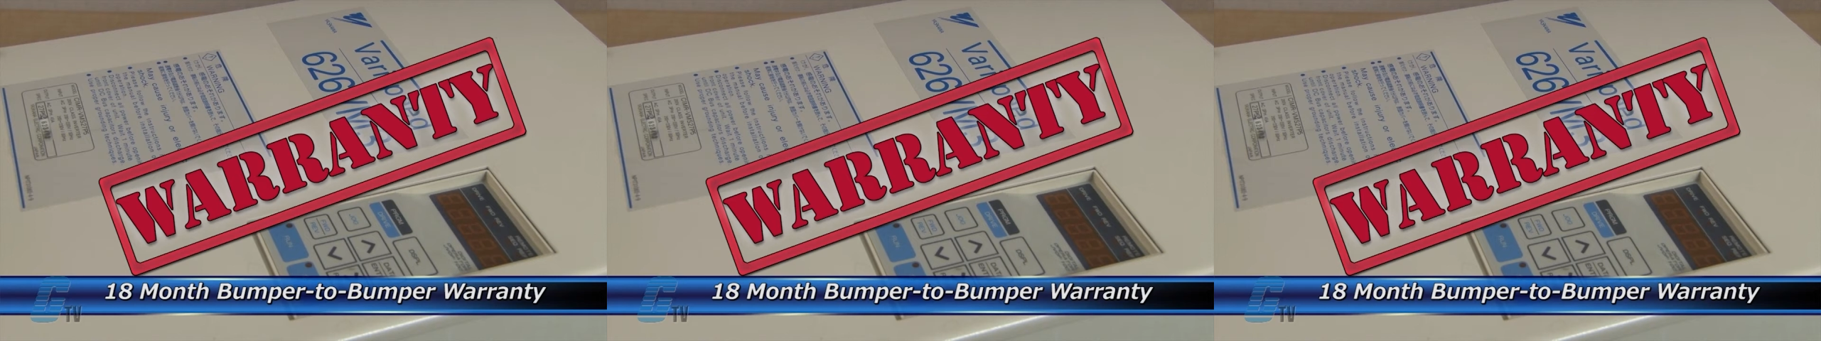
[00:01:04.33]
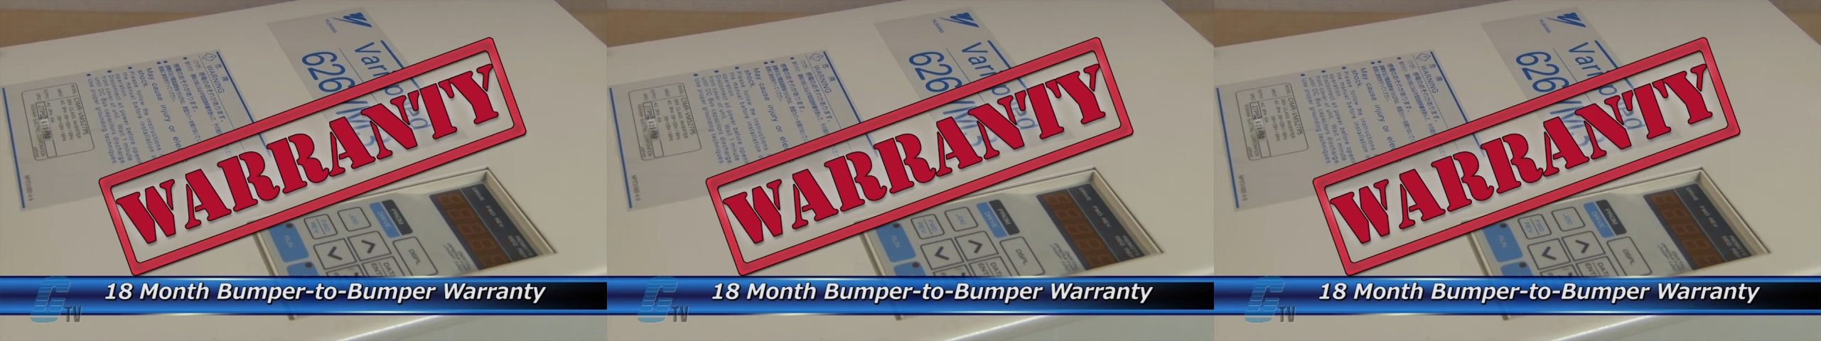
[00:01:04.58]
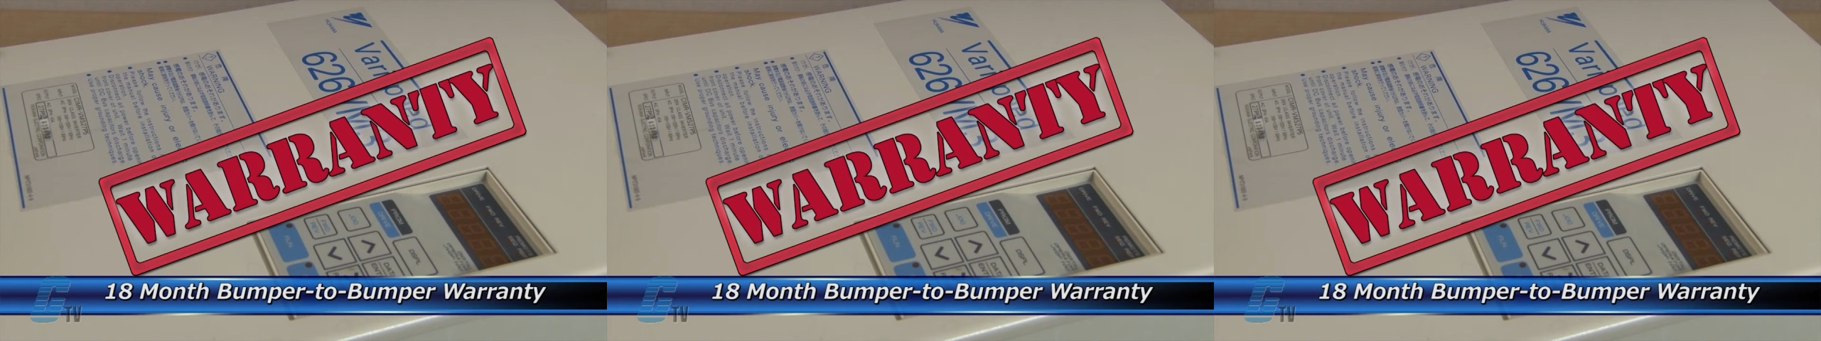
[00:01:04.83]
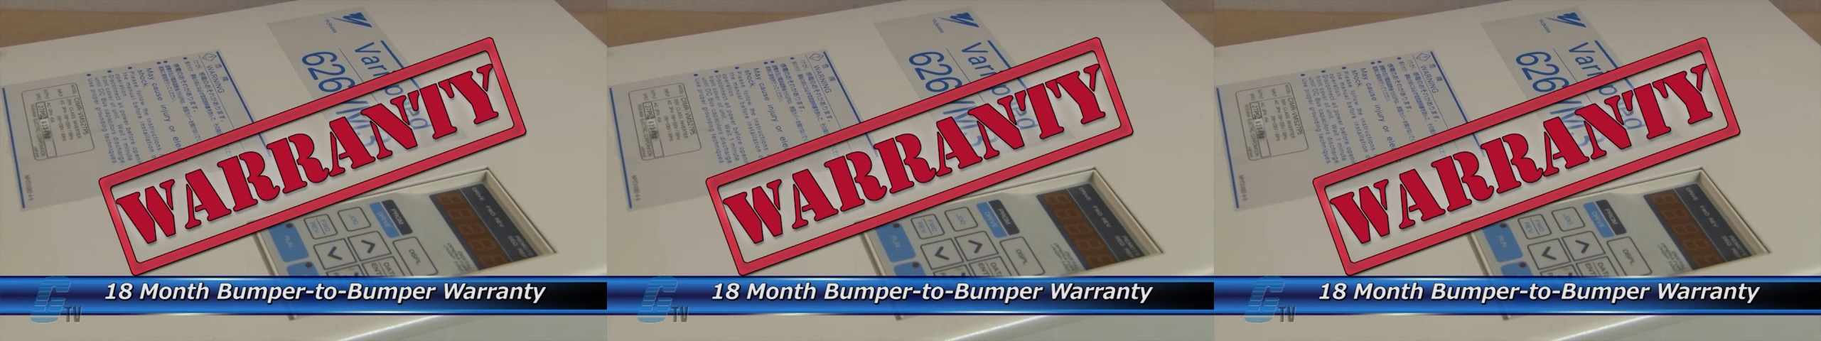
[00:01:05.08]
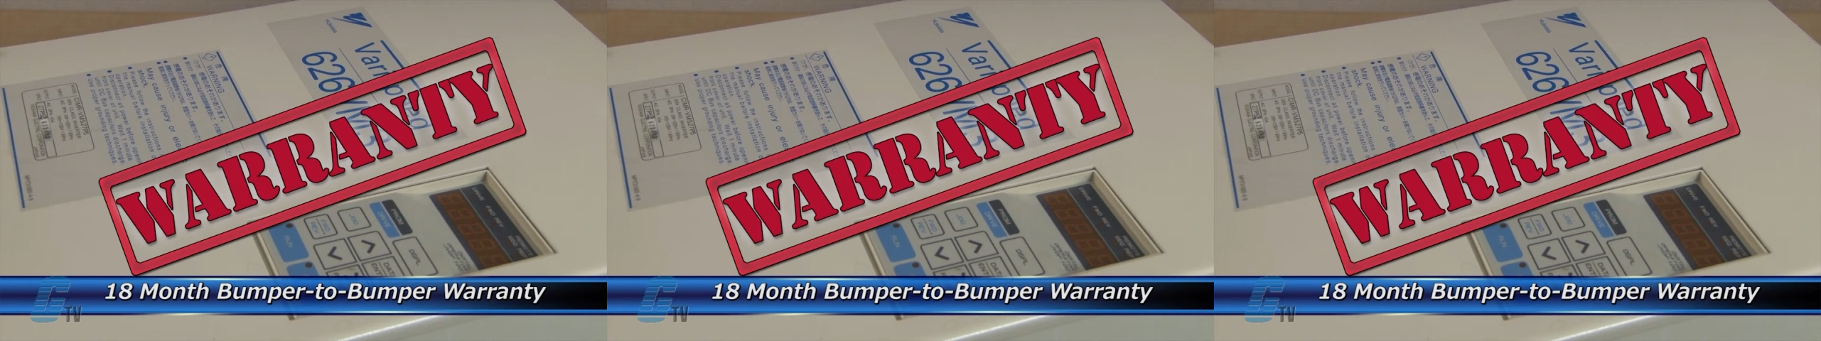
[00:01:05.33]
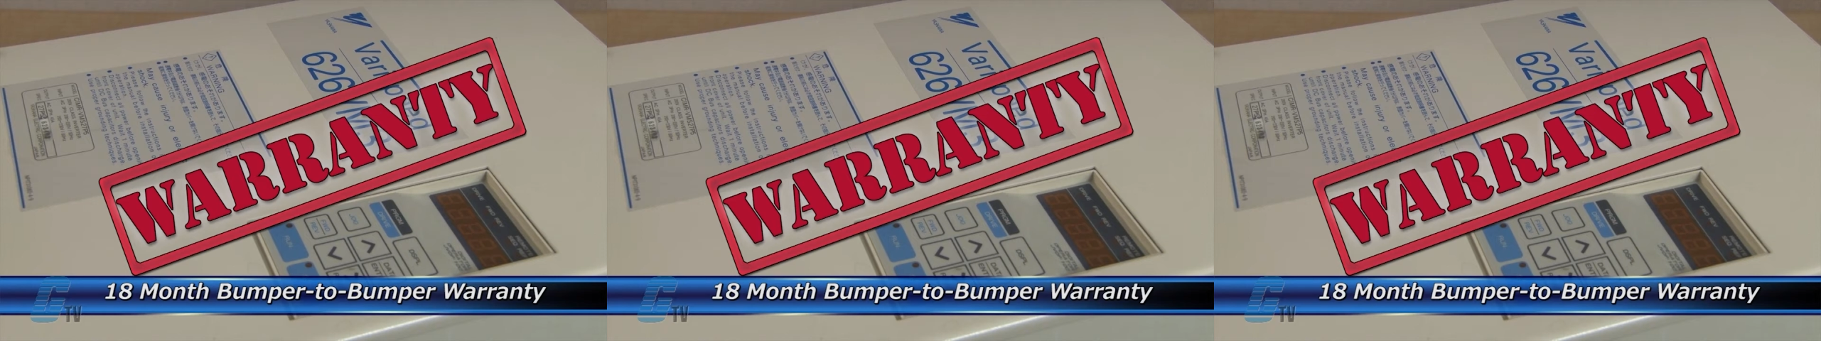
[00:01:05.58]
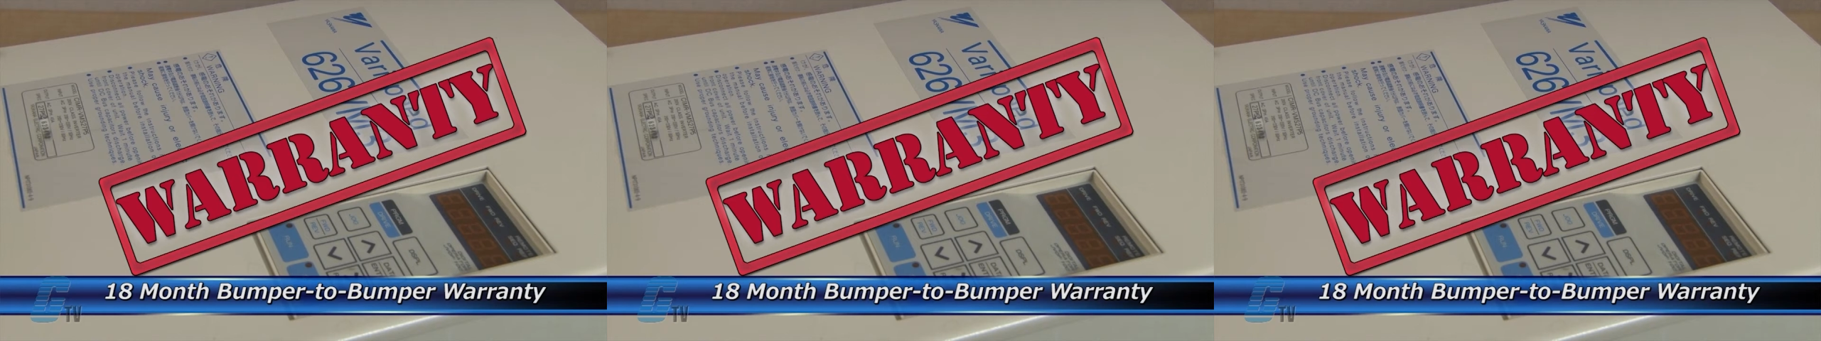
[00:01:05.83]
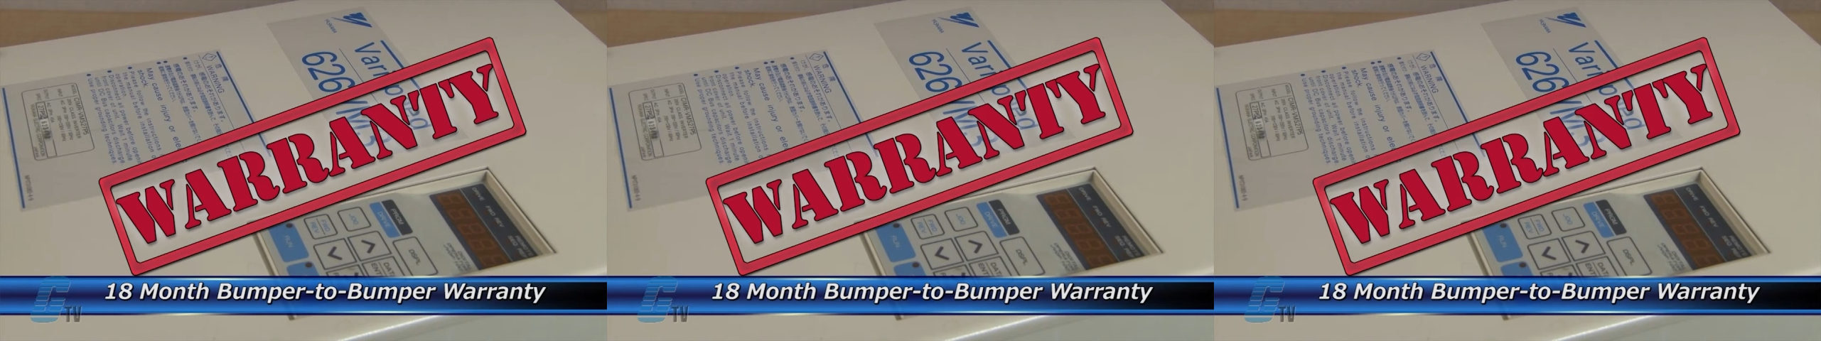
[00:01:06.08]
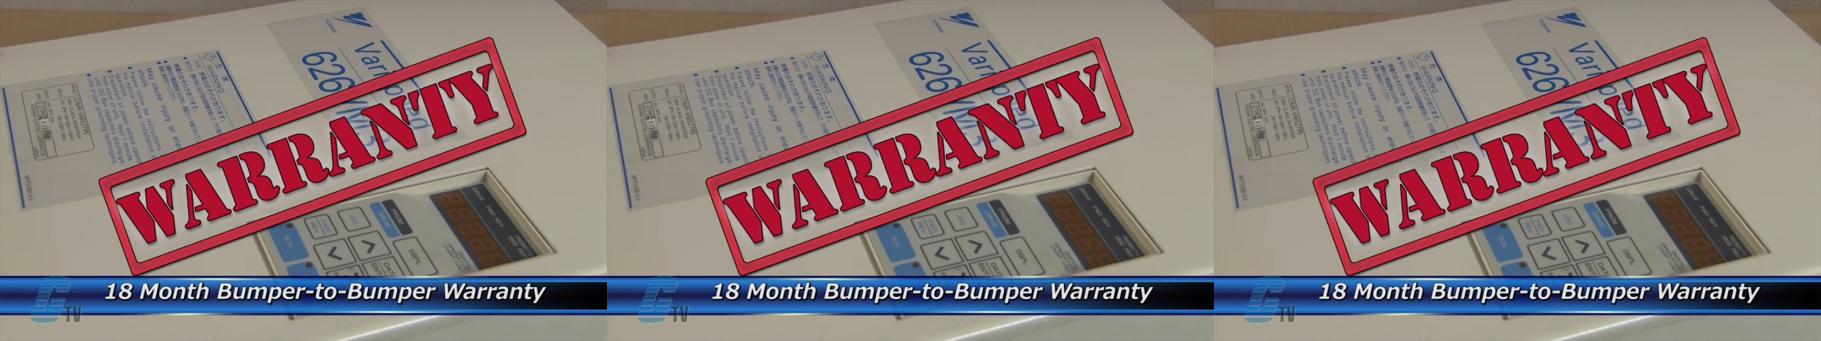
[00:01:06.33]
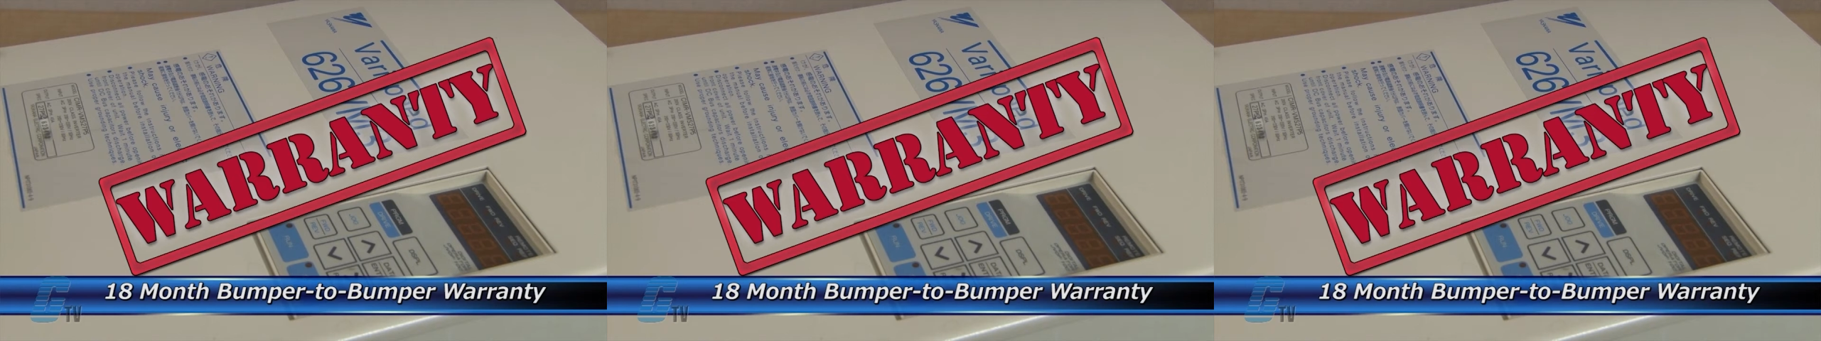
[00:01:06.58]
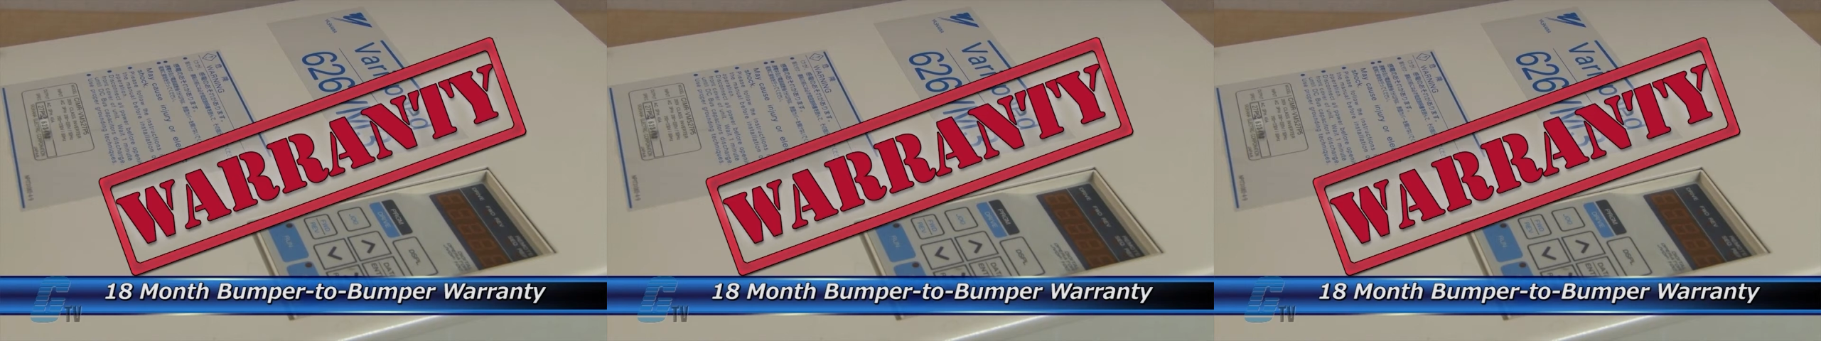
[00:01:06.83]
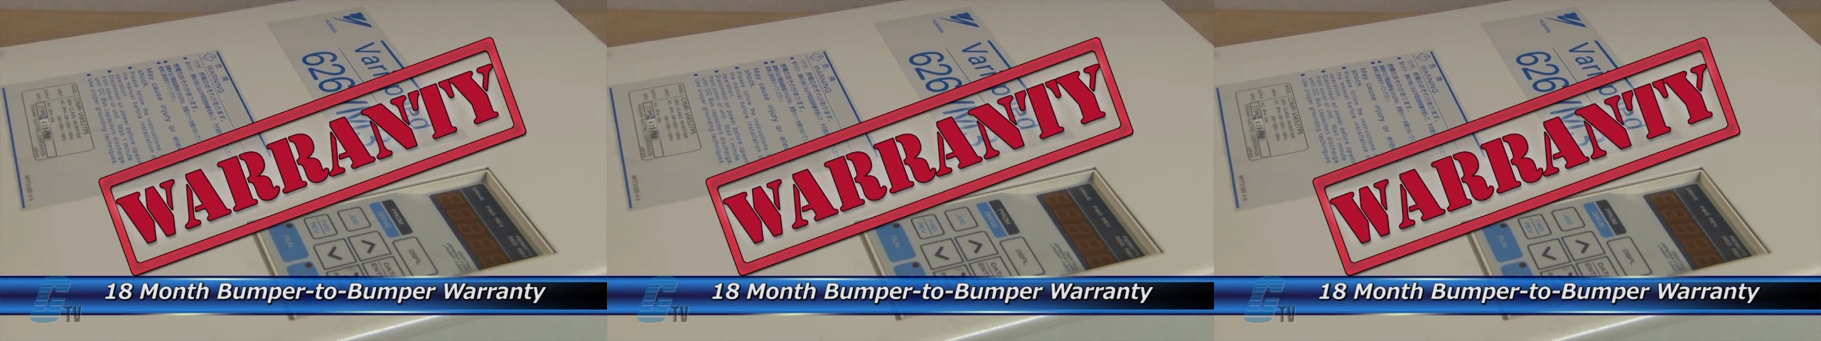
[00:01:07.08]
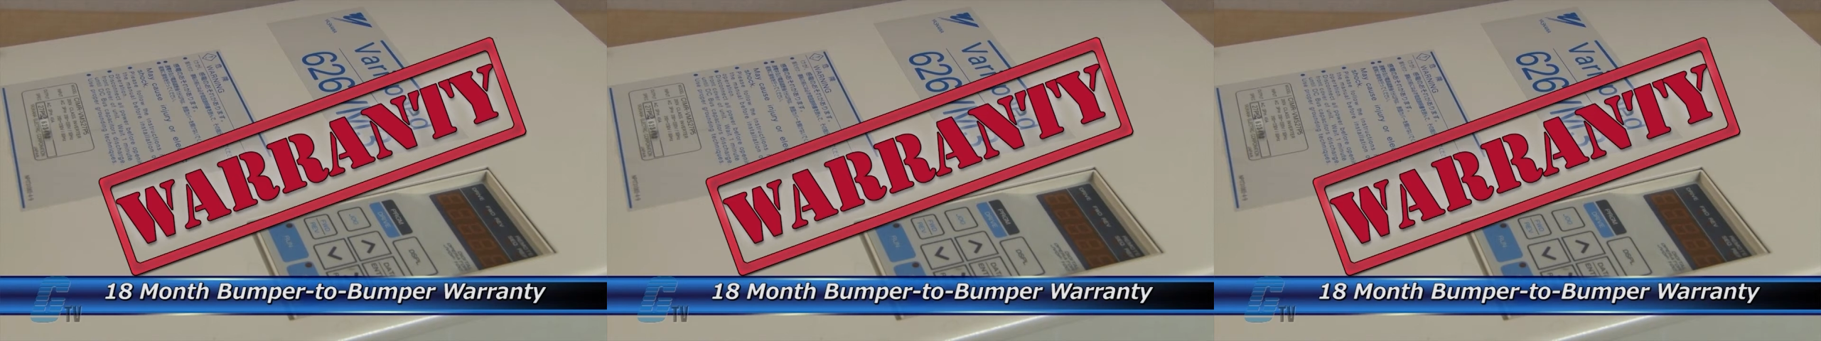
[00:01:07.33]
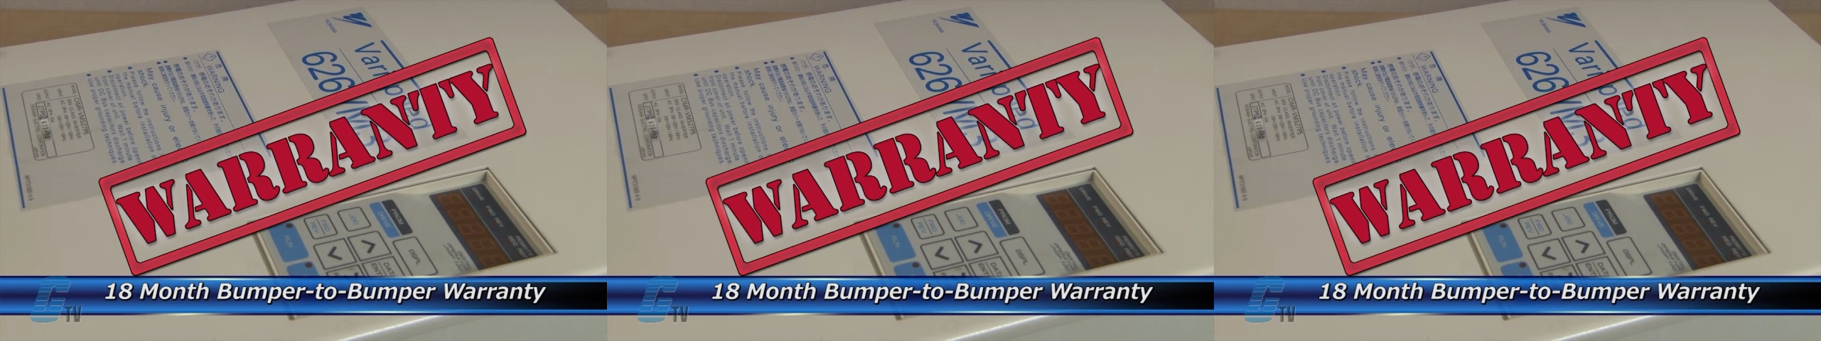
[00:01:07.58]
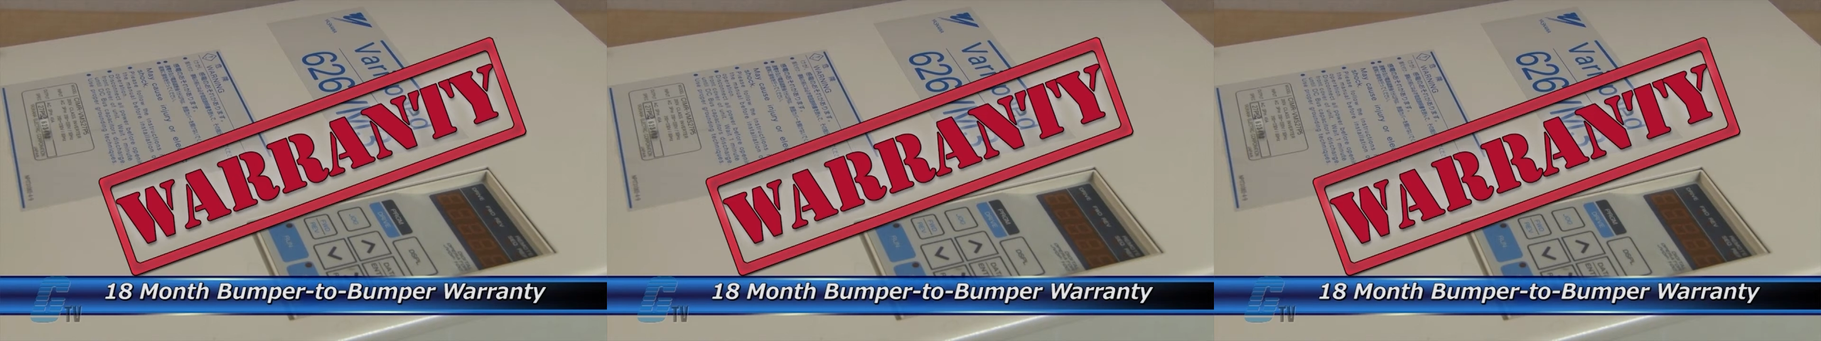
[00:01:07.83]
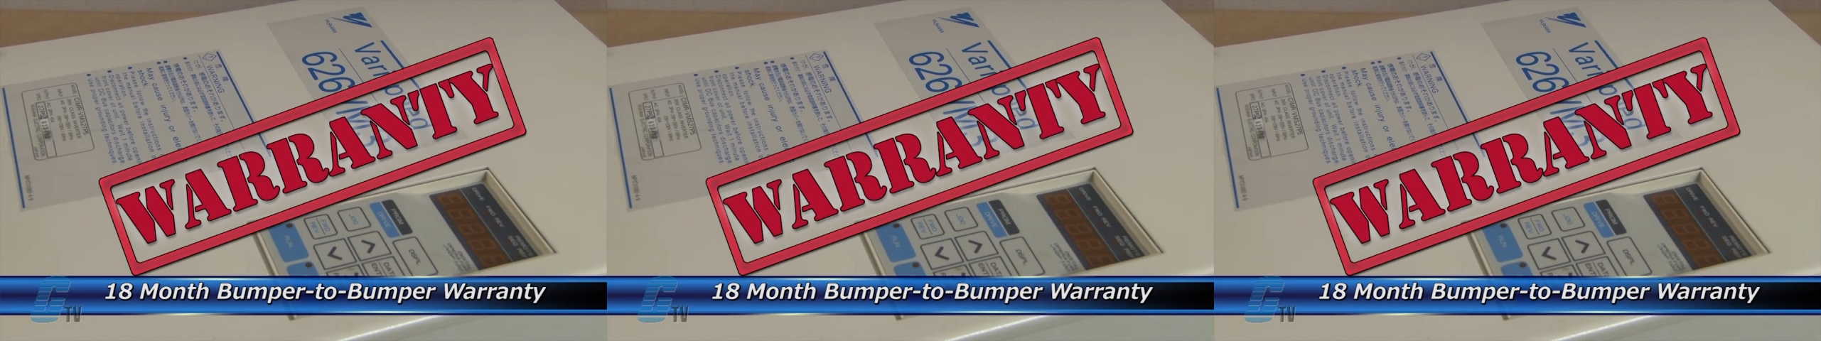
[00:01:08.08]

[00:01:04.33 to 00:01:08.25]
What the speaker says: Nobody's mouth can be seen.